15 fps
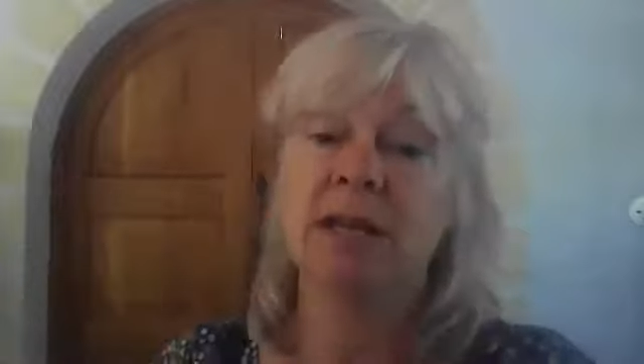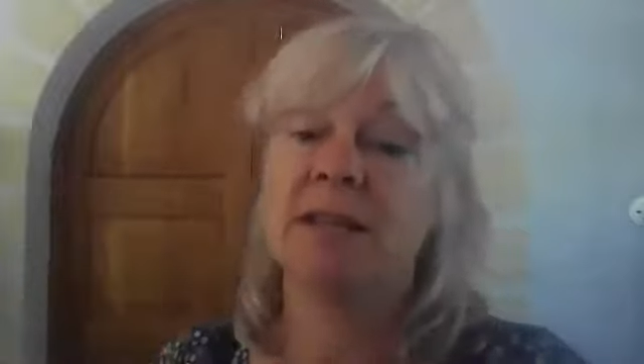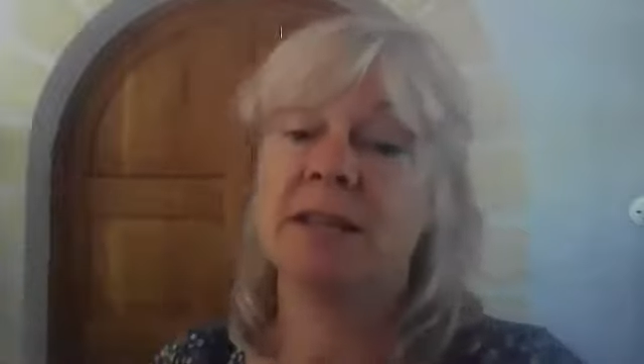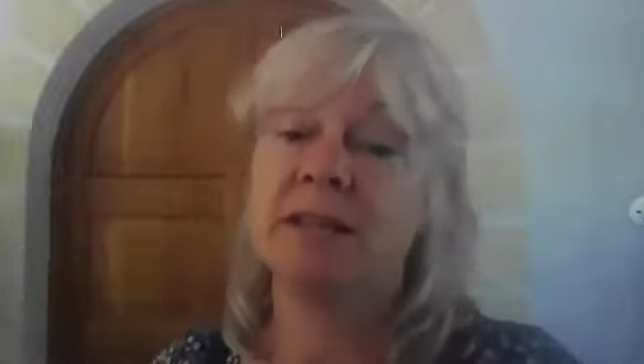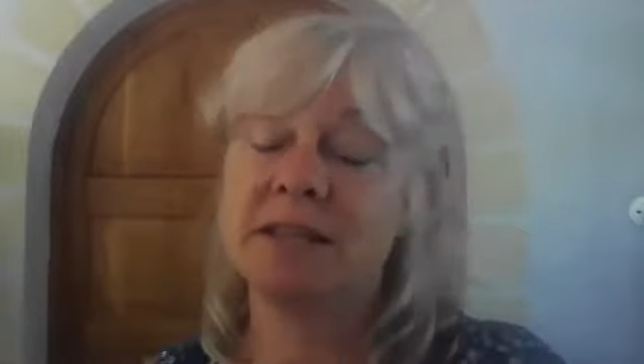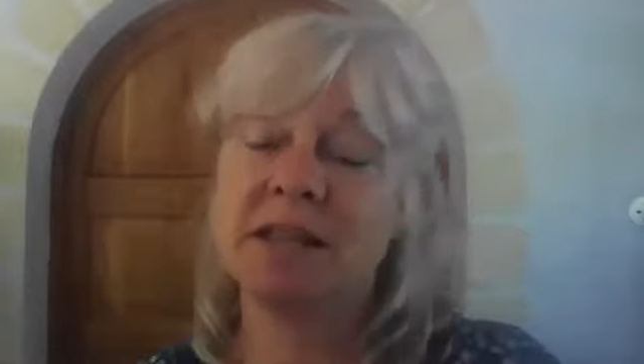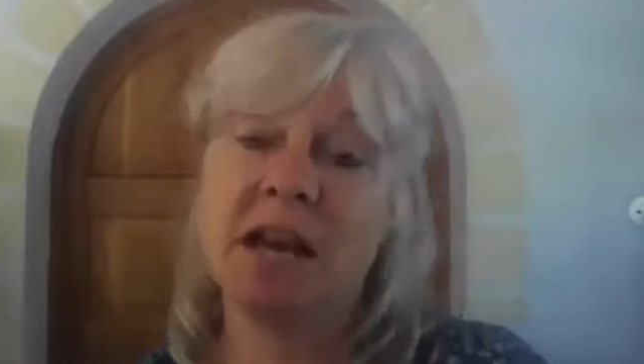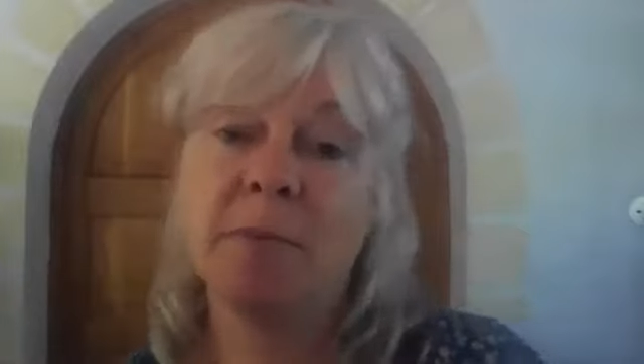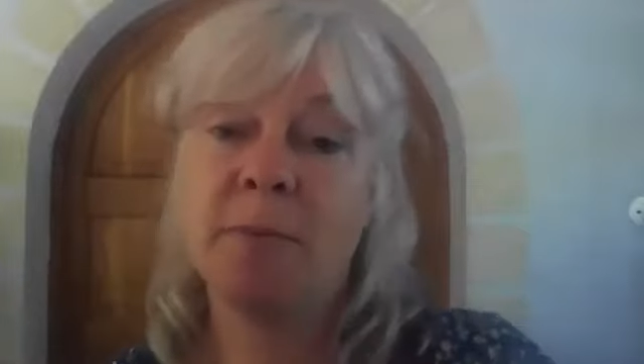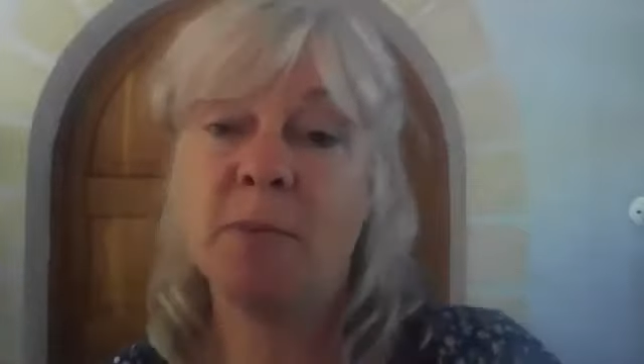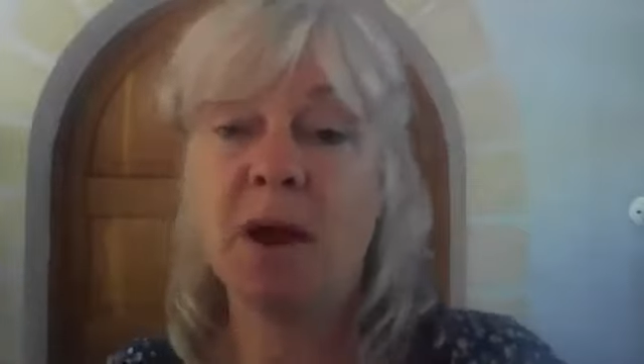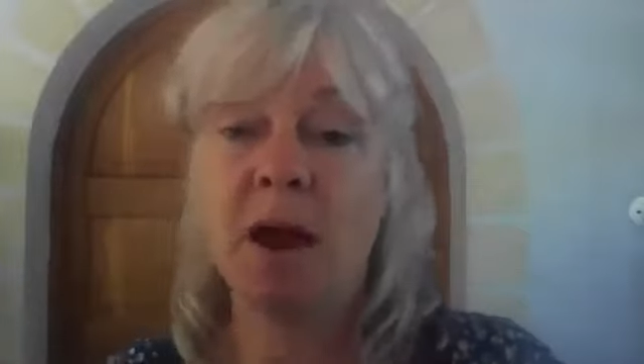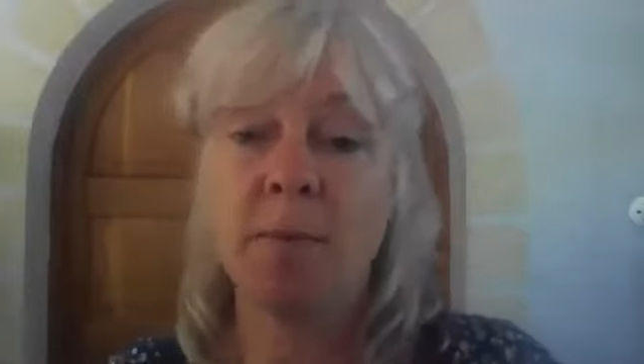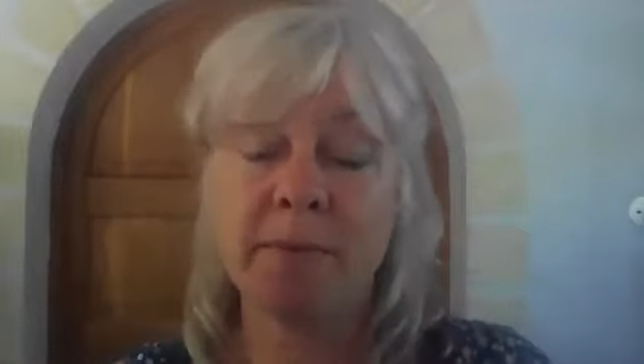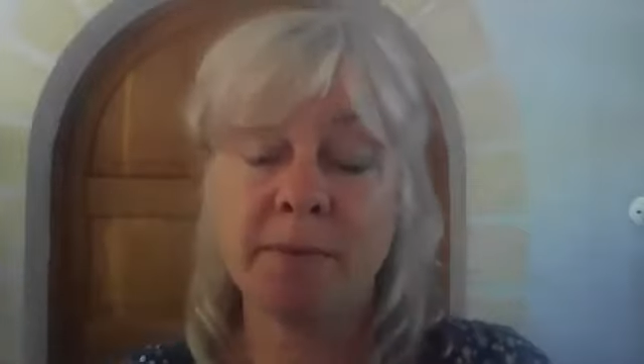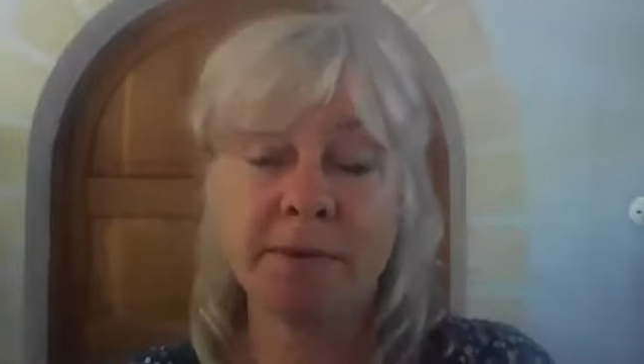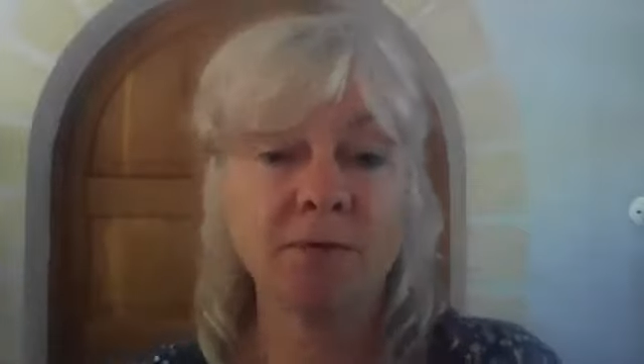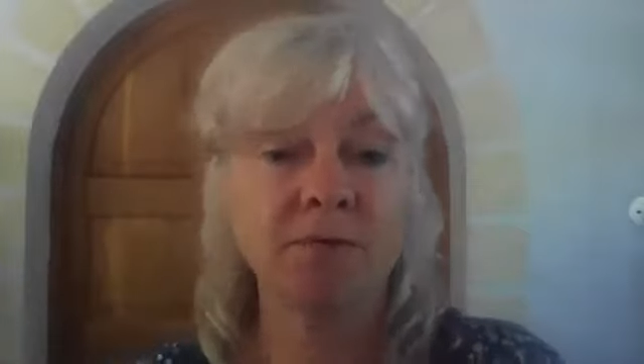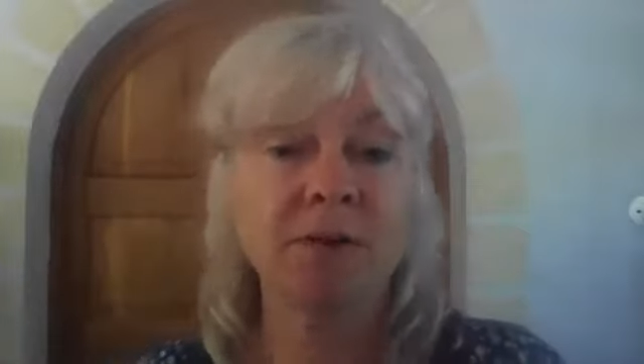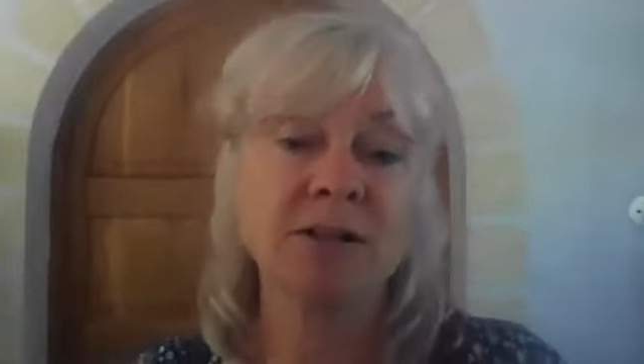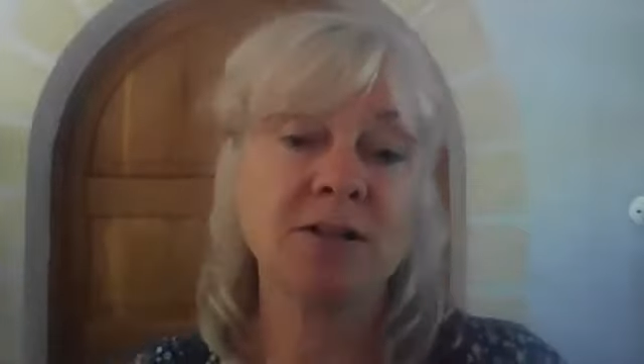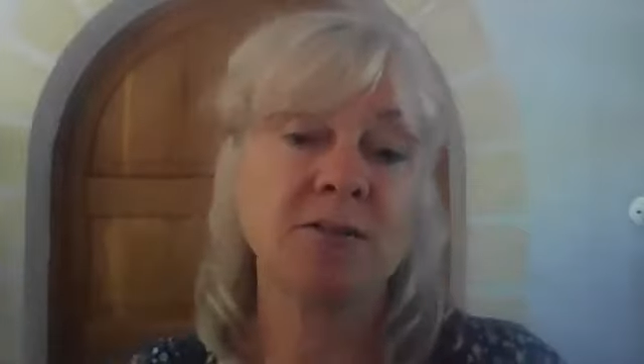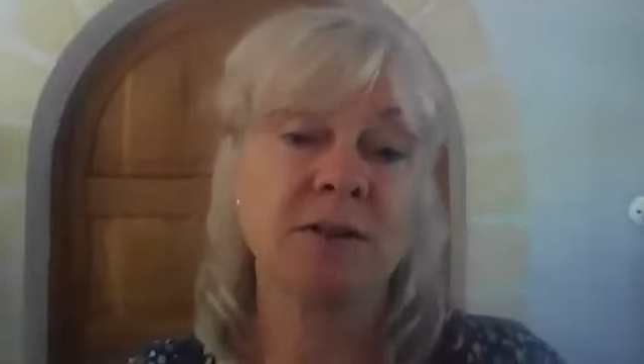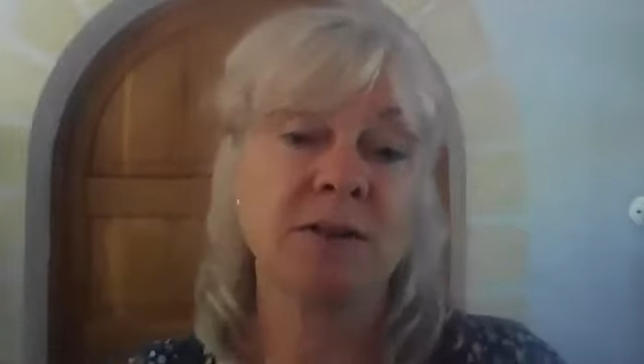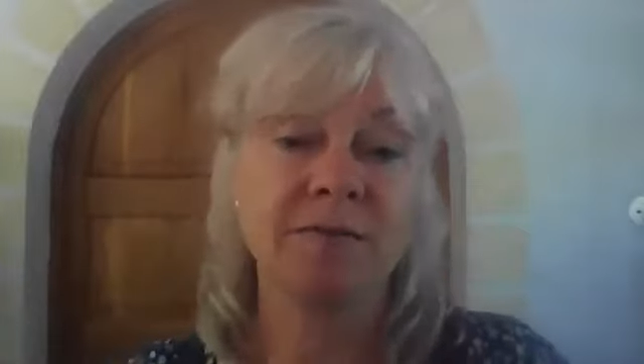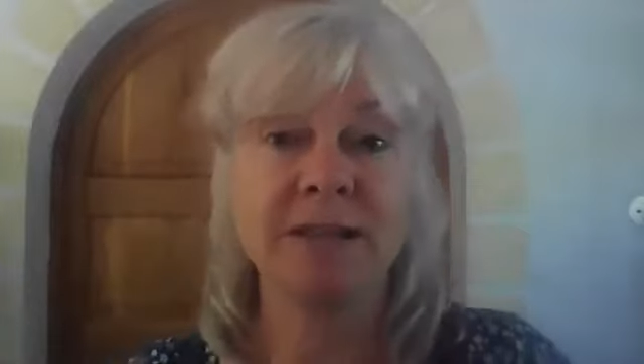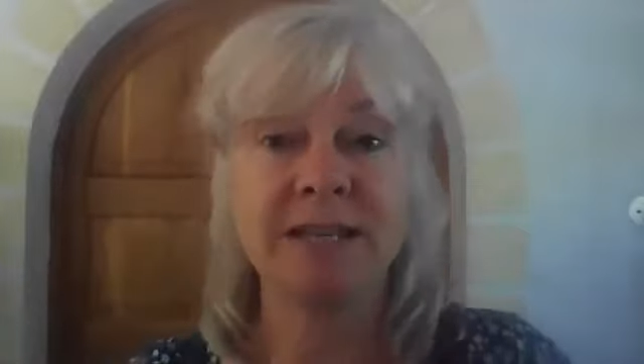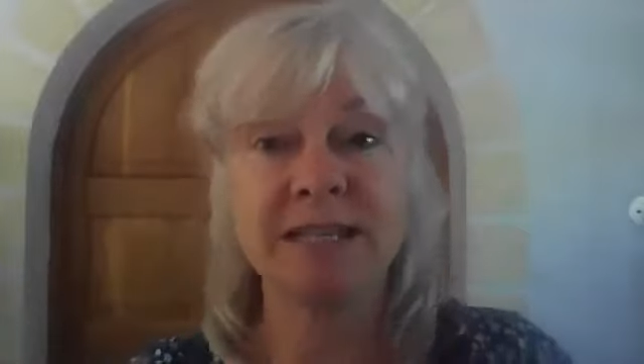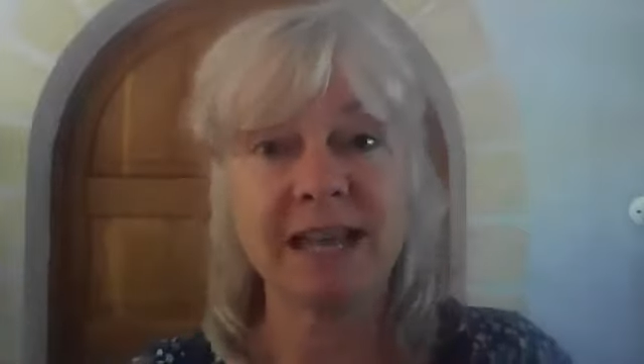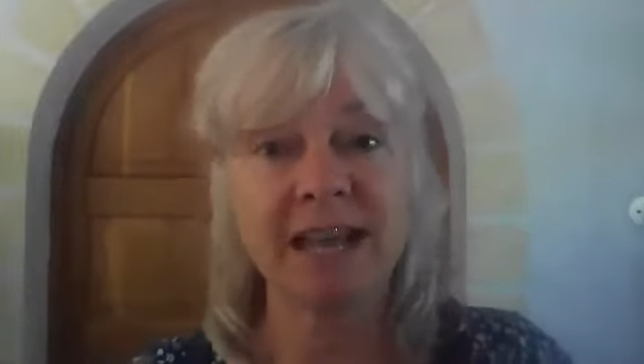that the time will come when we're all rushed off our feet